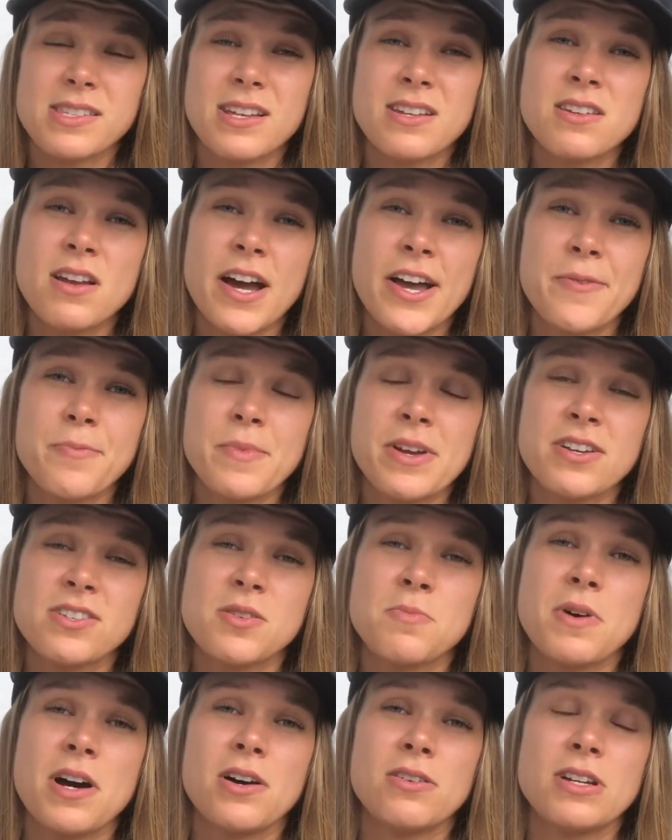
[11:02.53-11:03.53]
and nightmares
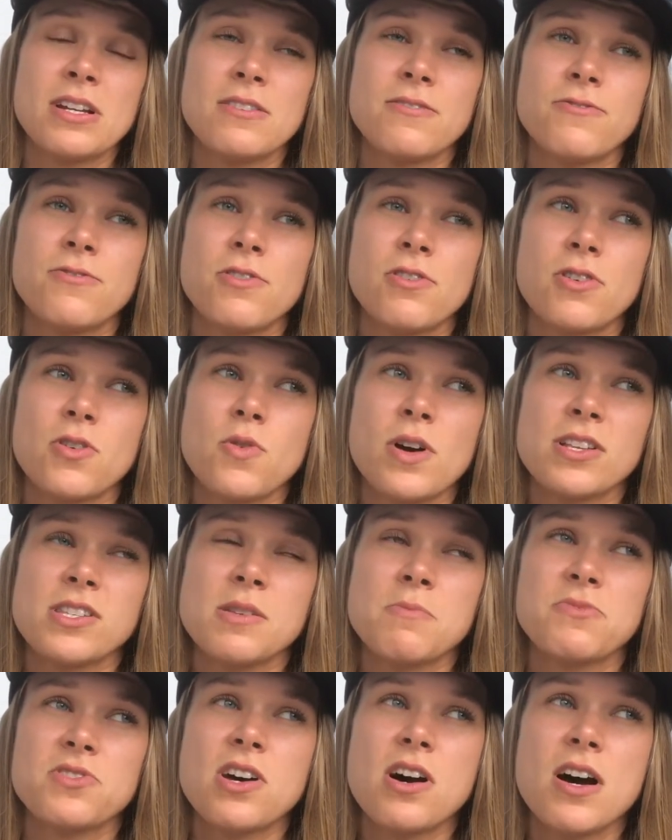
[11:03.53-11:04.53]
about it for quite
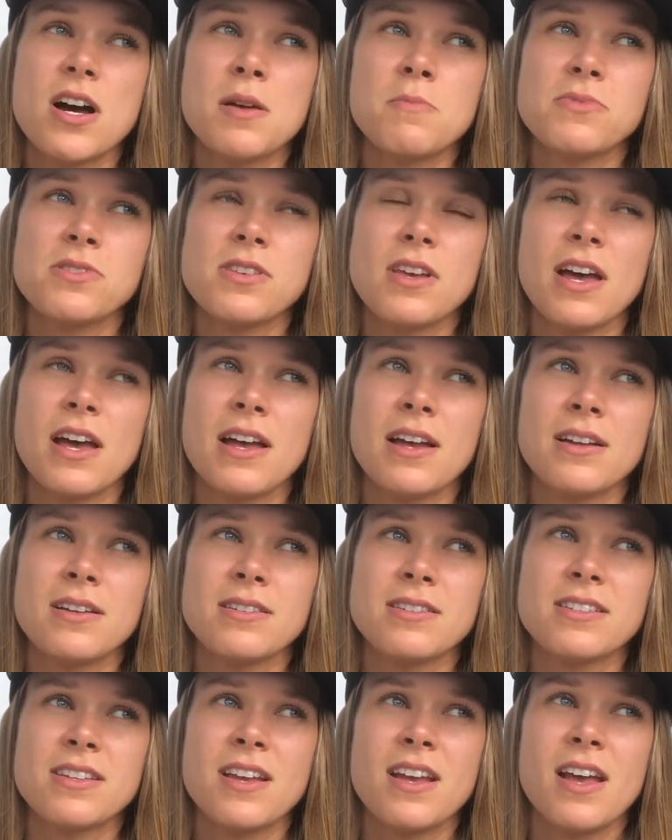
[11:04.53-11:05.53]
some times.
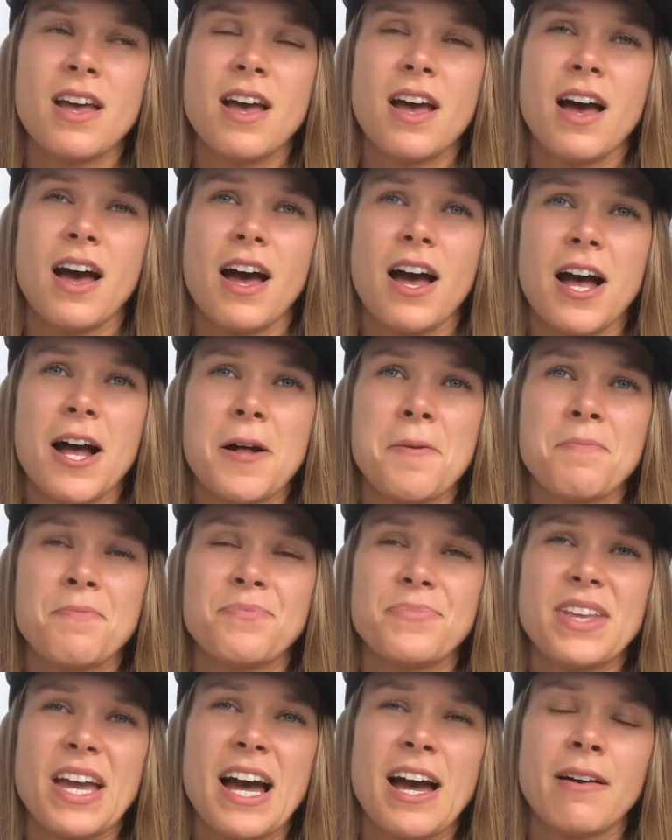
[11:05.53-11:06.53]
And
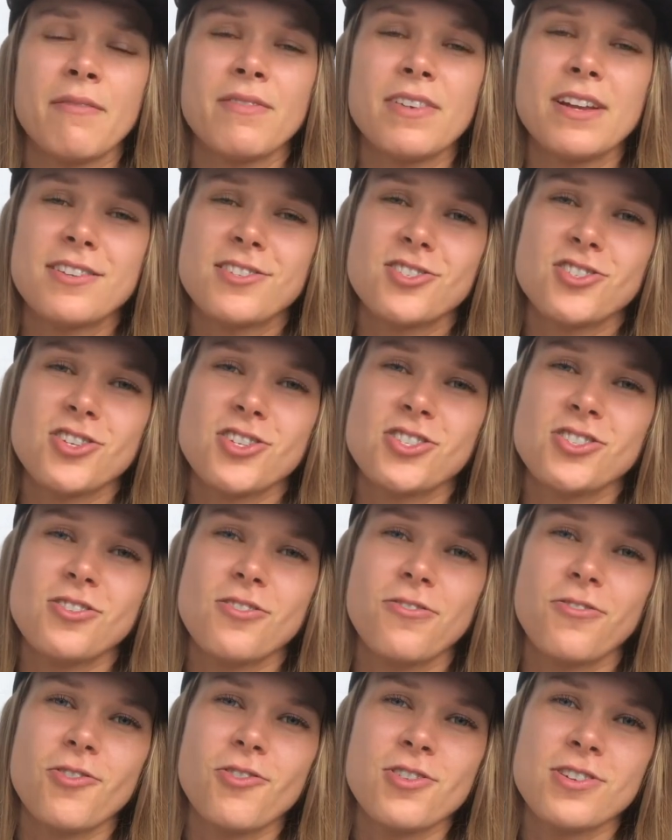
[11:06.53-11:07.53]
yeah, it's just,
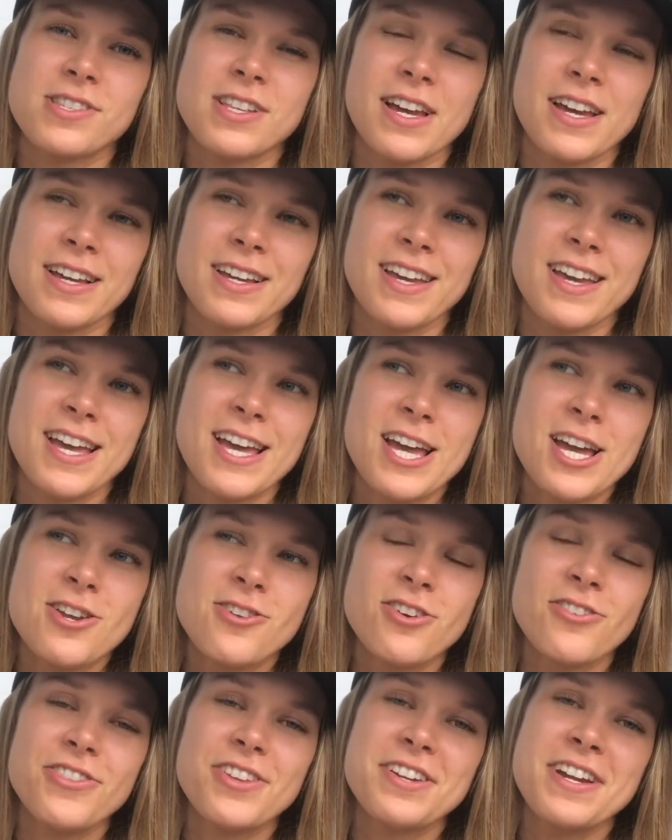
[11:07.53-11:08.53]
of course, like
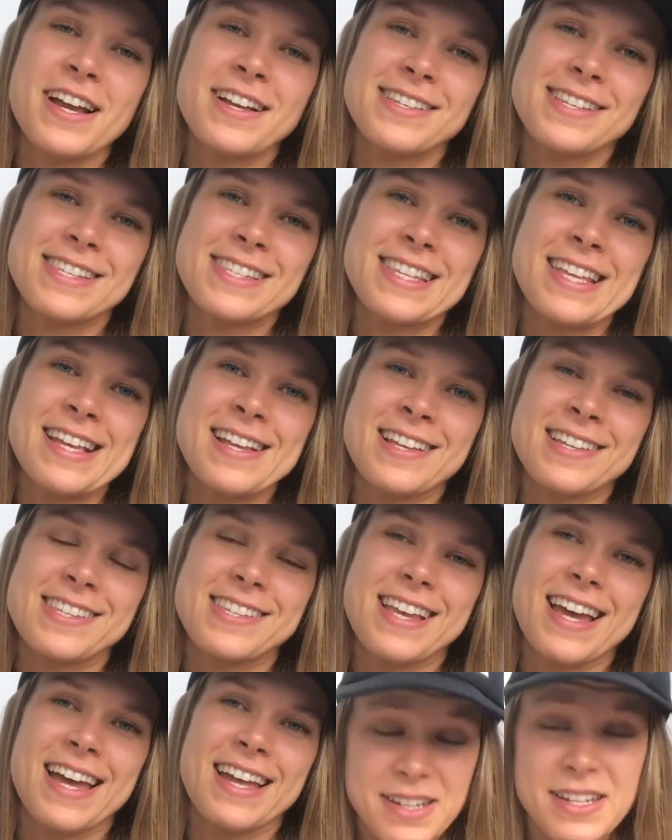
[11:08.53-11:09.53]
not the nicest things,
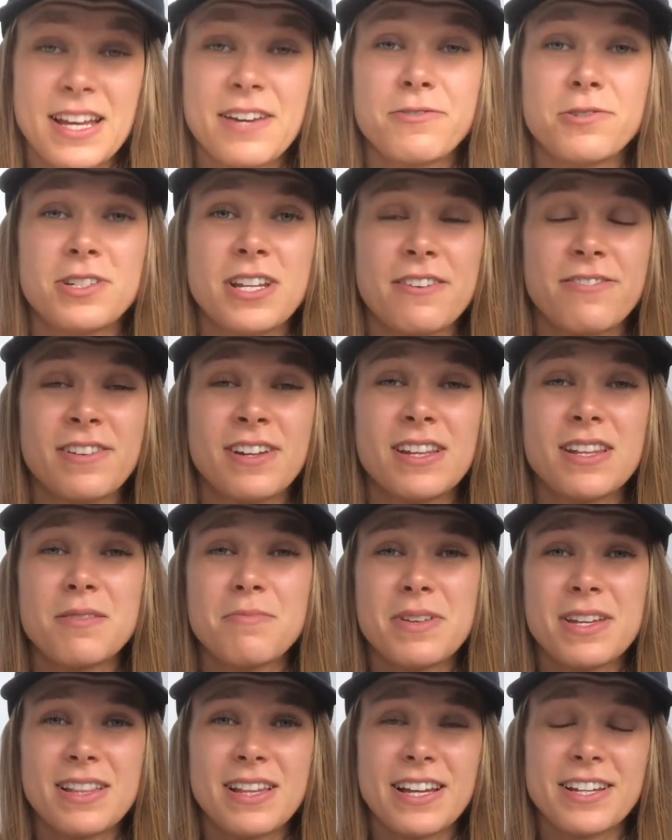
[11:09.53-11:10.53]
and that would definitely
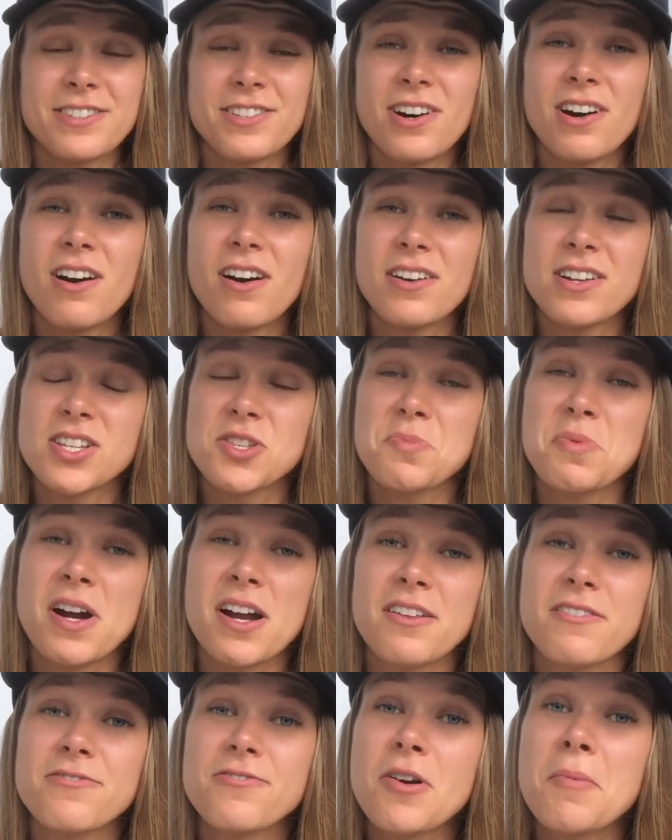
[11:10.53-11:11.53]
be like the hardest
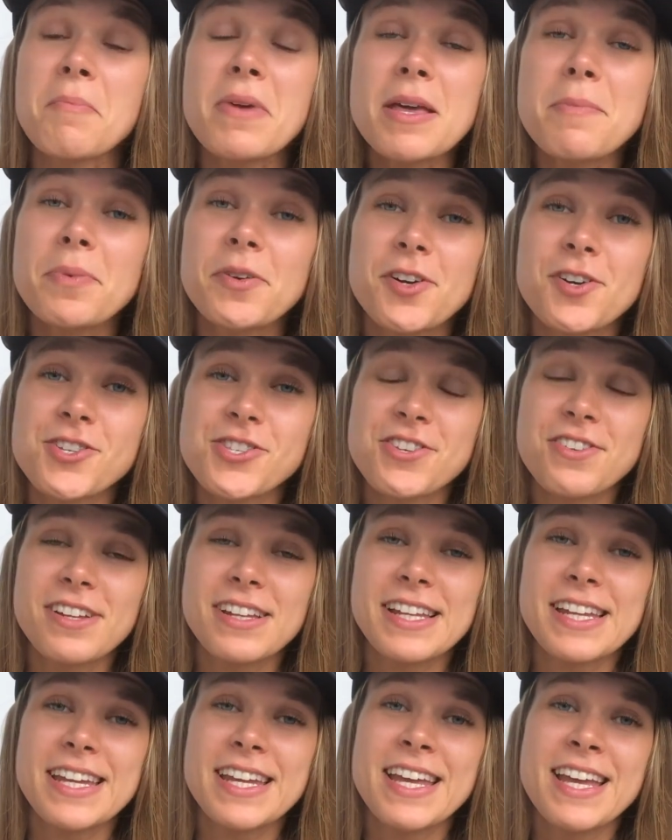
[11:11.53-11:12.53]
part for me
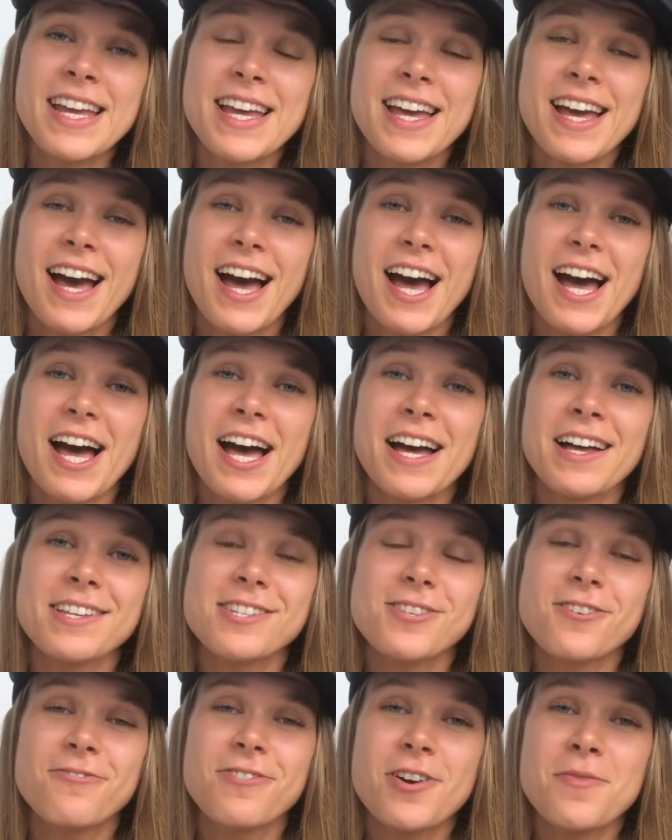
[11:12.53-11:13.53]
personally,
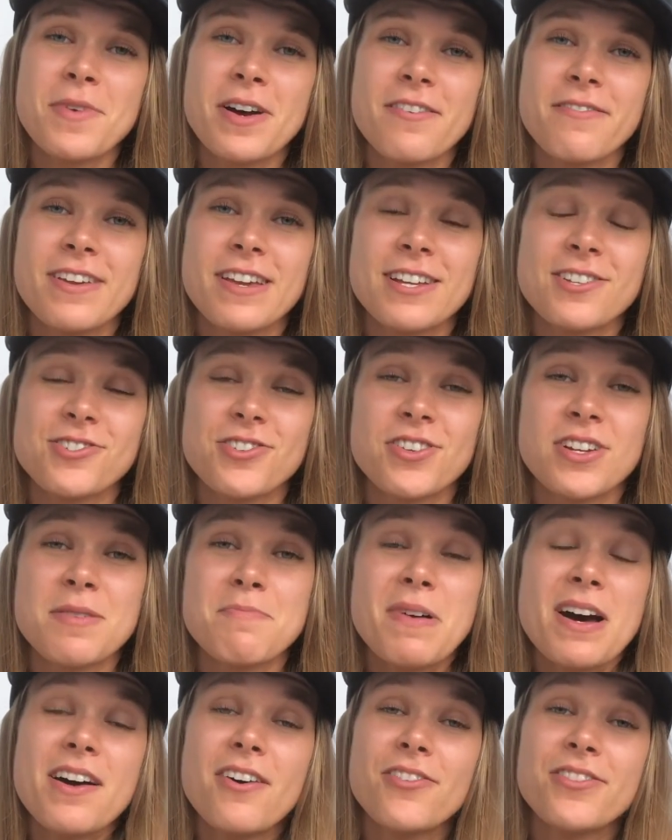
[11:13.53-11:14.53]
so far my vegan journey.
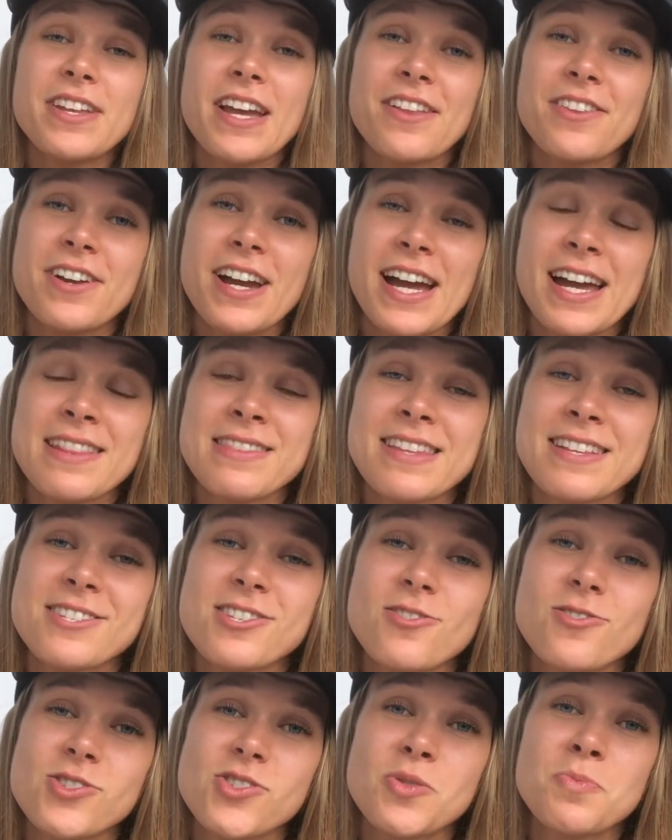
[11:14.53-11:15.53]
But on the other hand,
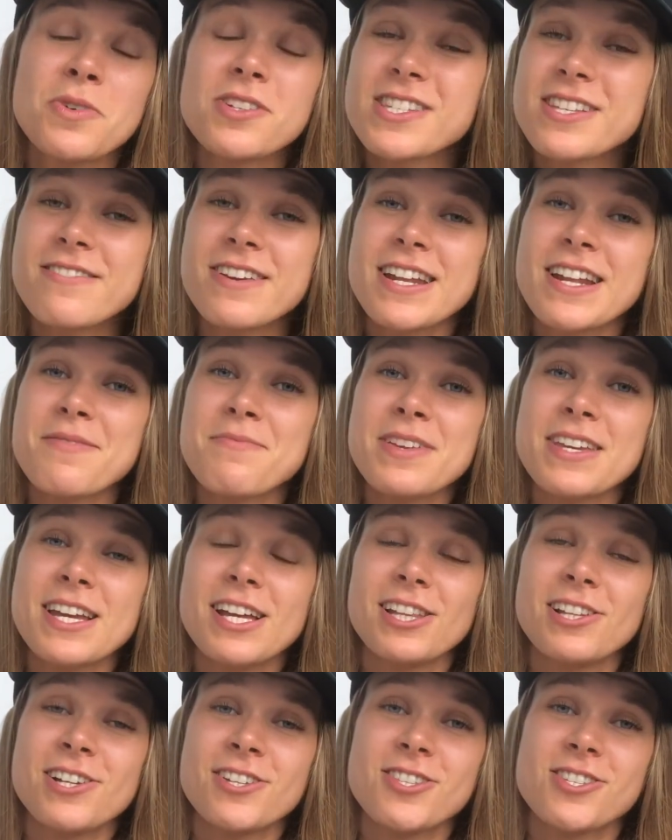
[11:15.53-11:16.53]
that's also motivated me
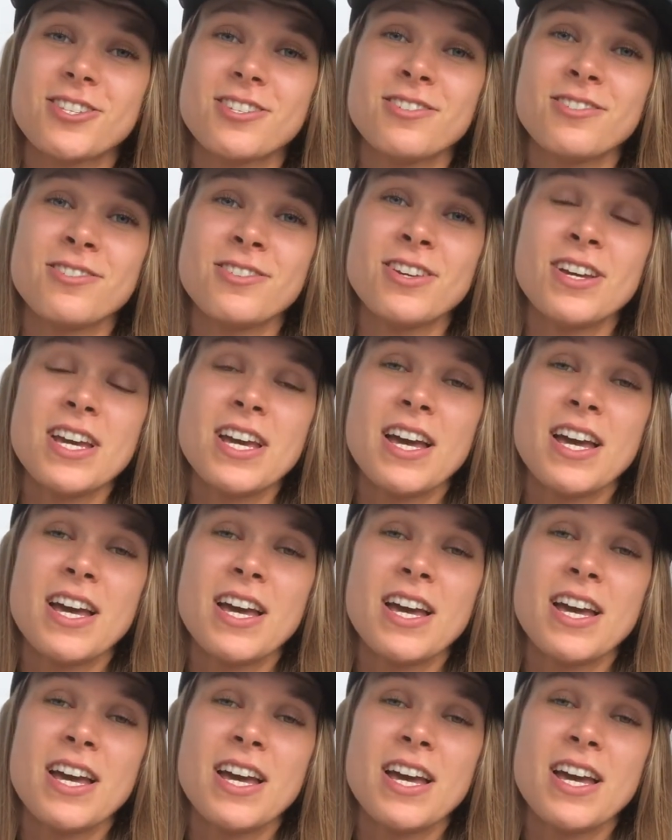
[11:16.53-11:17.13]
a lot to